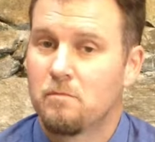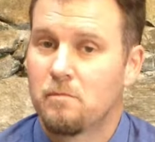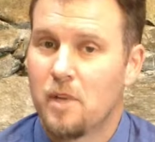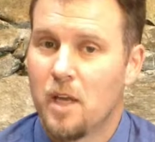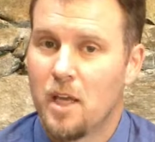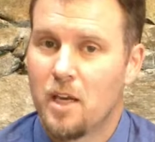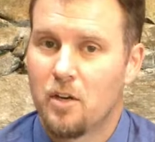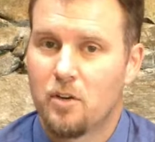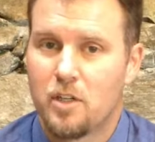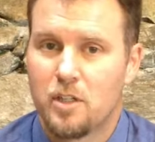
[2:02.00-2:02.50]

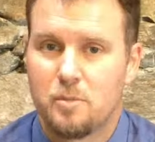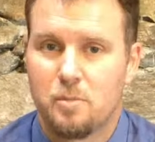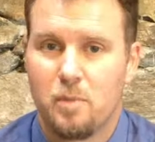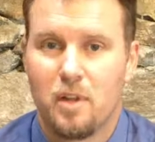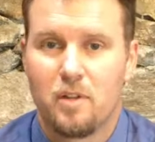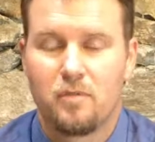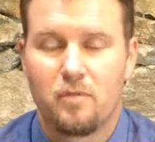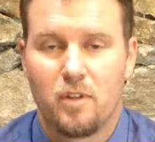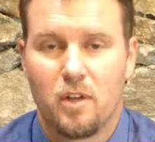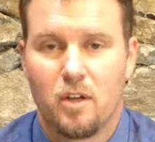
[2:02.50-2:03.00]
and increase
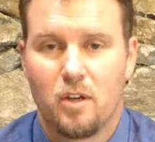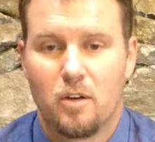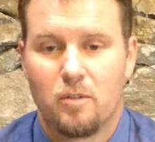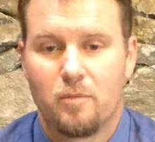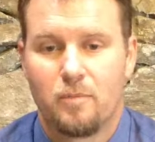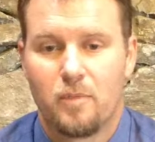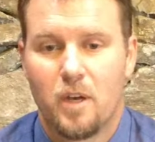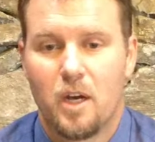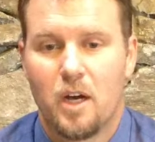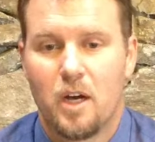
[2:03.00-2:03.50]
blood flow.
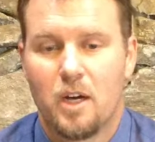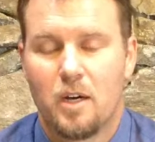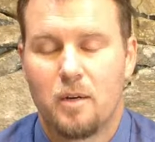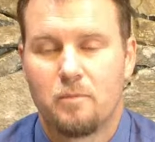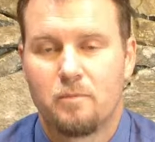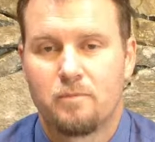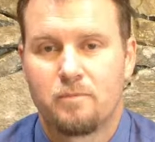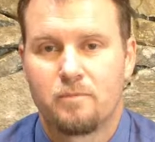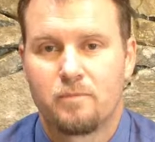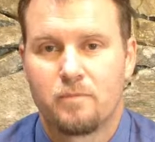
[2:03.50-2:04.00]

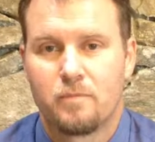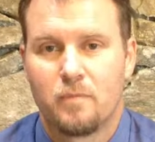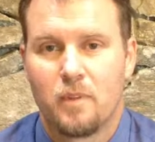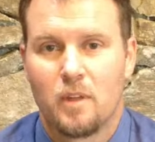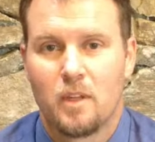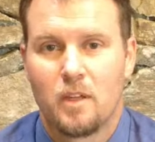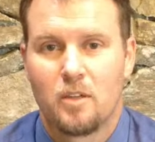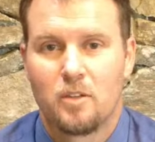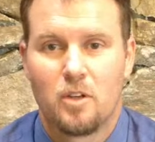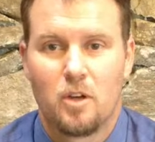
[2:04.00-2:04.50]

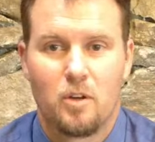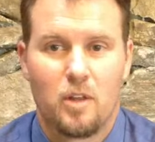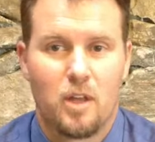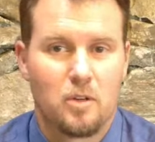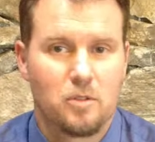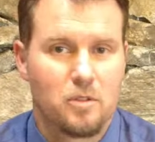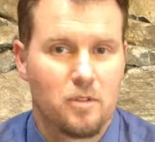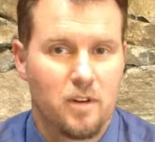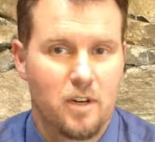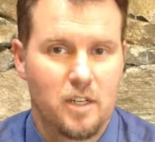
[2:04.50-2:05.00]
So that
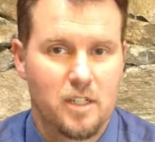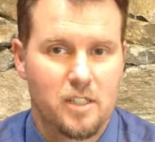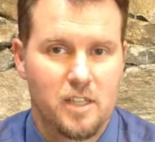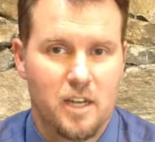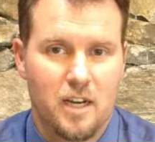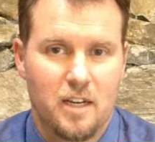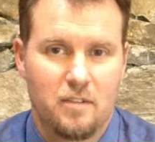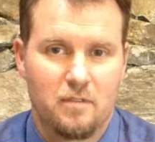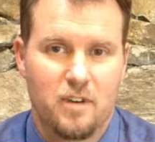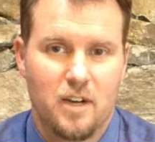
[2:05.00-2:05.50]
was a very
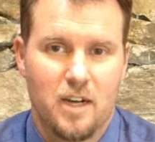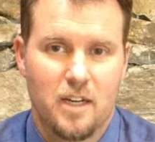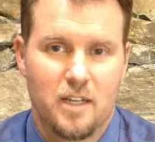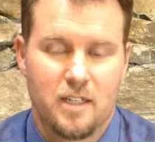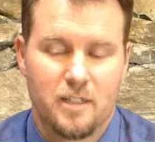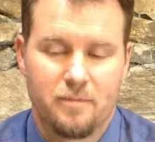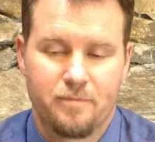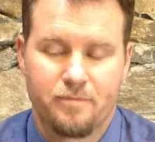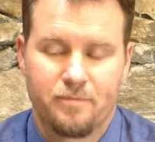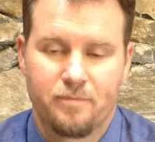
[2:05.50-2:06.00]
exciting finding.
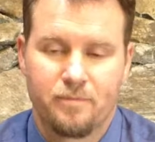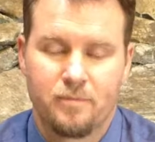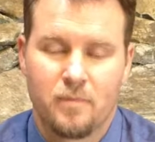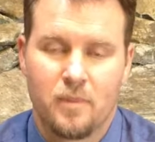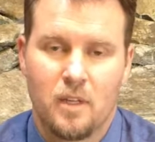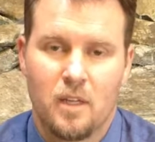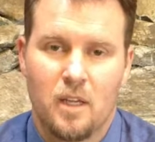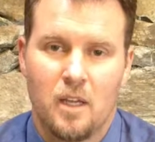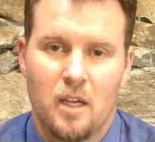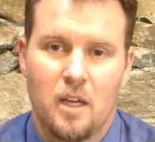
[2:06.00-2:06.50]

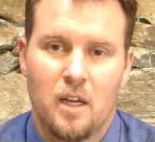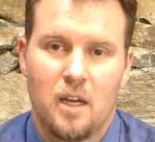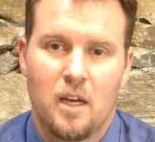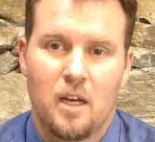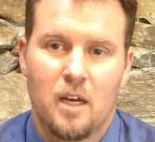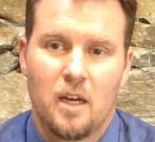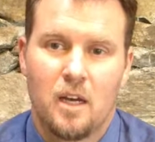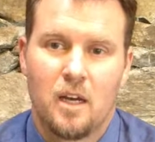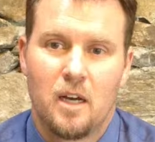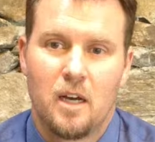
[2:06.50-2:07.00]

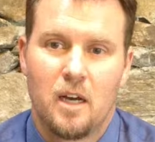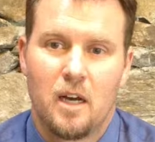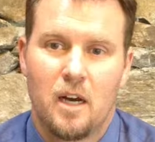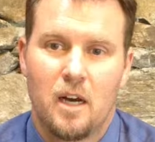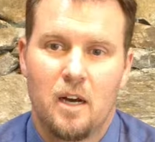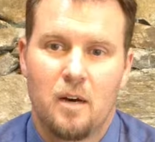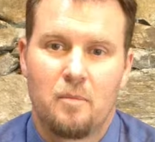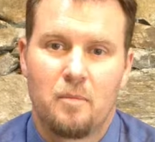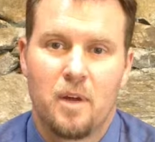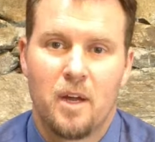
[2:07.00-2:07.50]

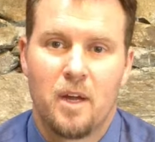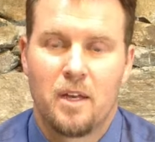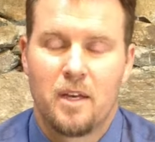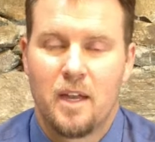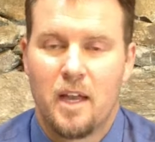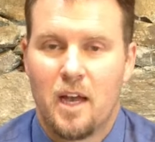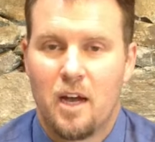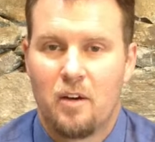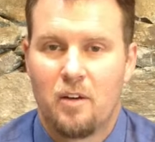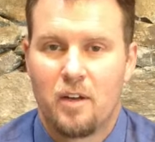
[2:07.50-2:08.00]

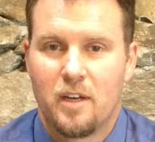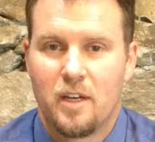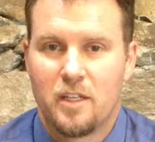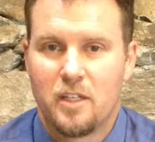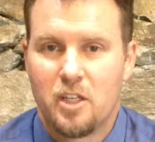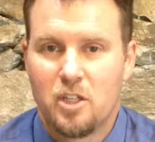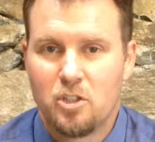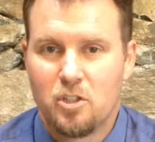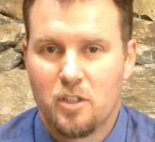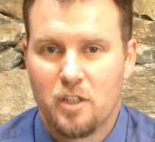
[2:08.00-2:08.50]
Now, and
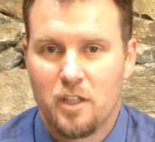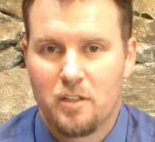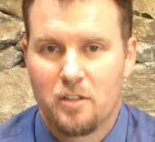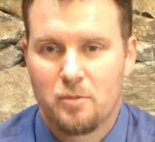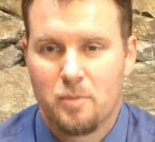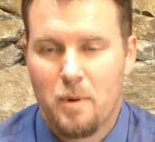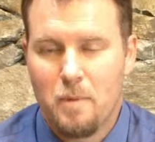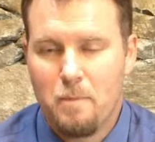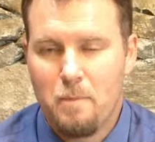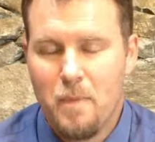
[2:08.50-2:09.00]
additionally, there's
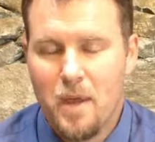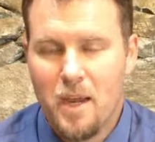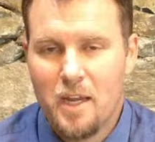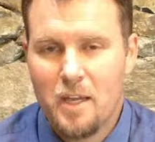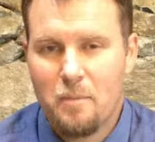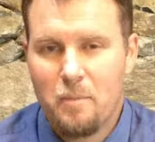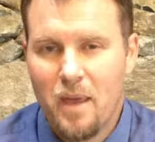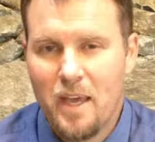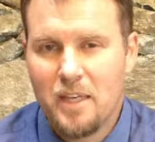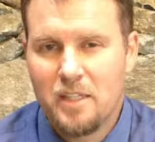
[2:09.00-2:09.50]
been many
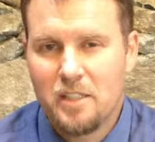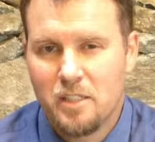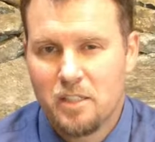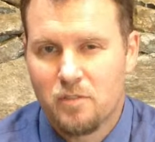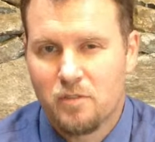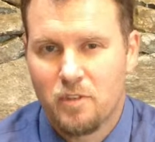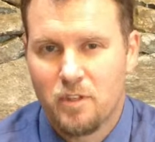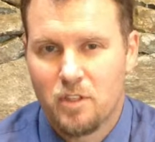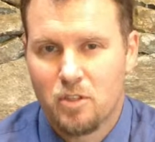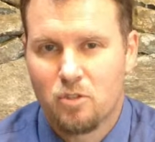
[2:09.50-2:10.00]
bases
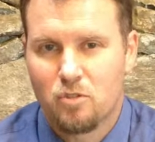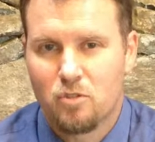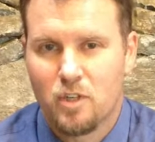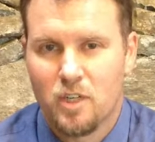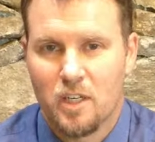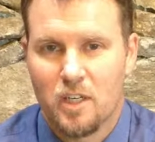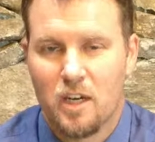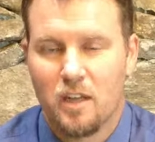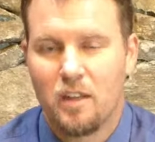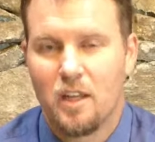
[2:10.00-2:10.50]
for this drink.
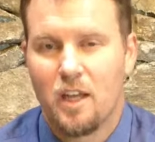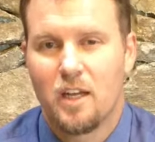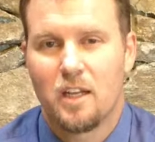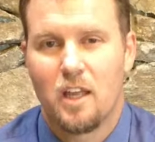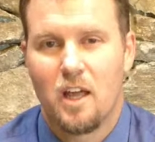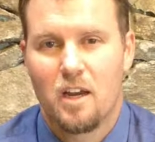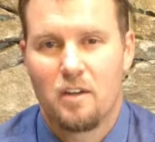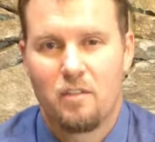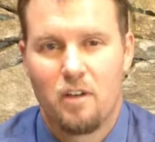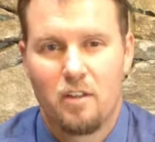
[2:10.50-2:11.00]
Unlike a
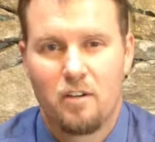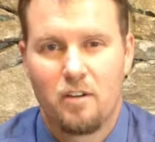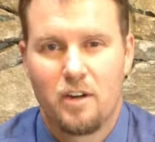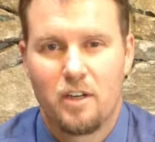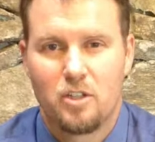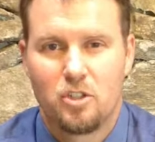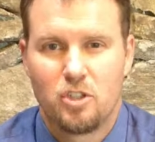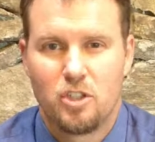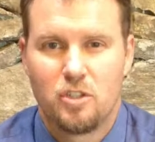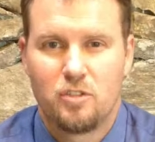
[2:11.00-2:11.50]
lot of other
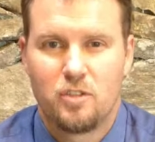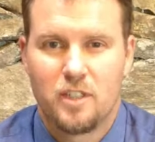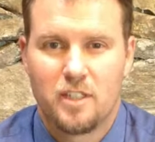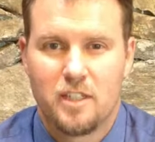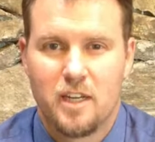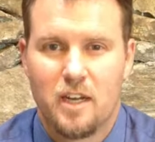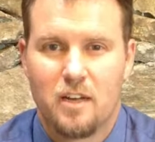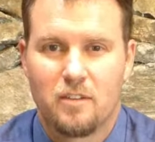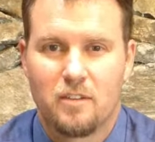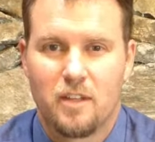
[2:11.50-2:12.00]
energy drinks
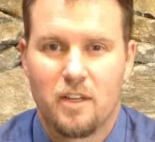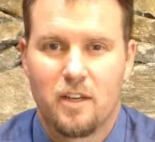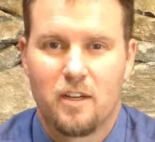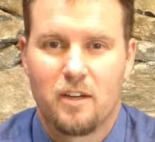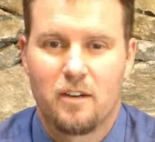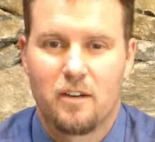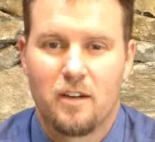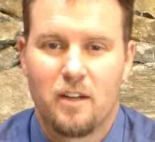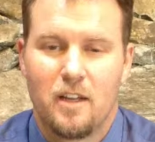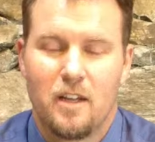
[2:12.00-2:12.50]
out
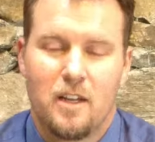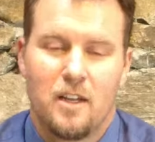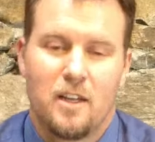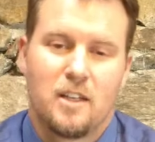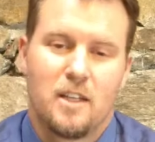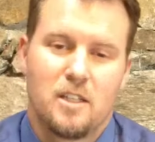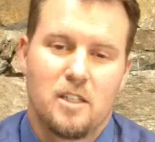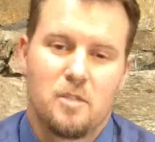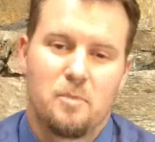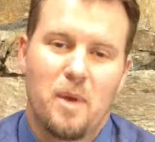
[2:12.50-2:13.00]
there,
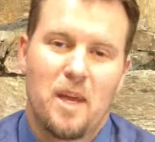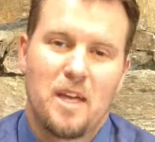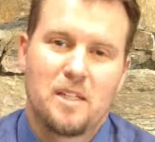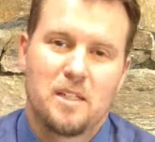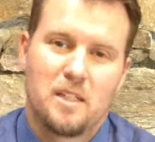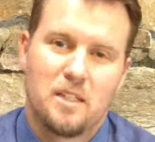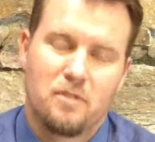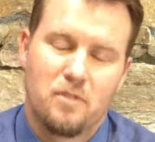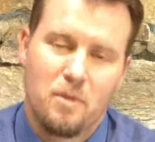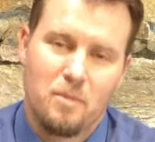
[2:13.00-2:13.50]
this is
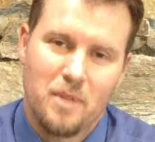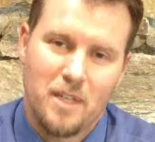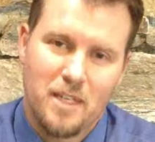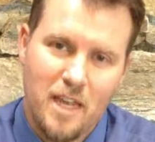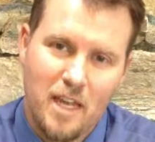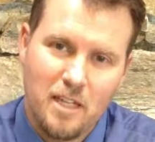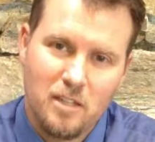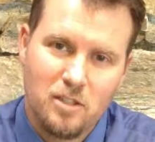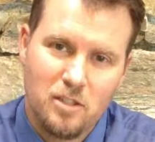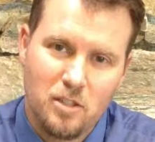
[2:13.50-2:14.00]
basically from the
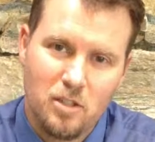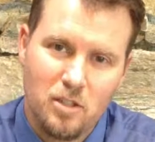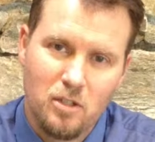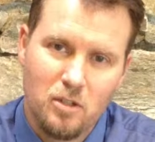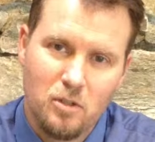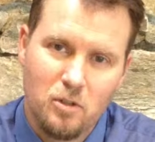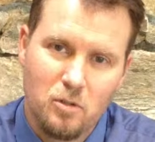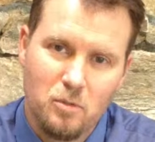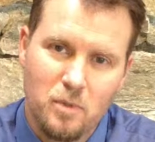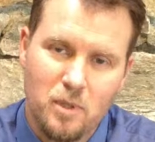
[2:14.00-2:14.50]
test
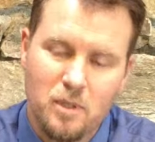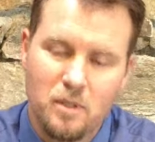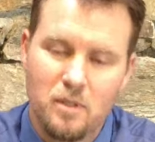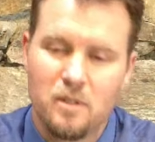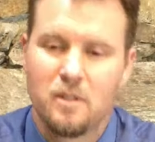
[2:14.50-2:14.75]
tube